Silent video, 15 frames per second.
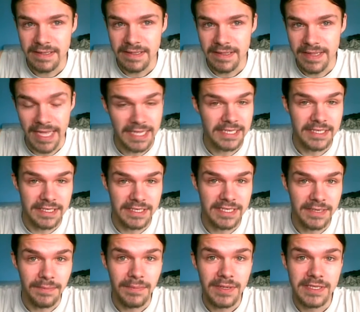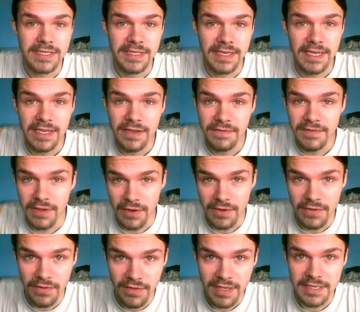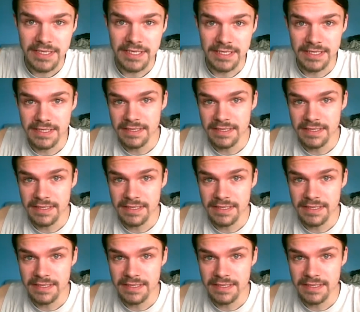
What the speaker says: that's the simplest thing of the whole thesis,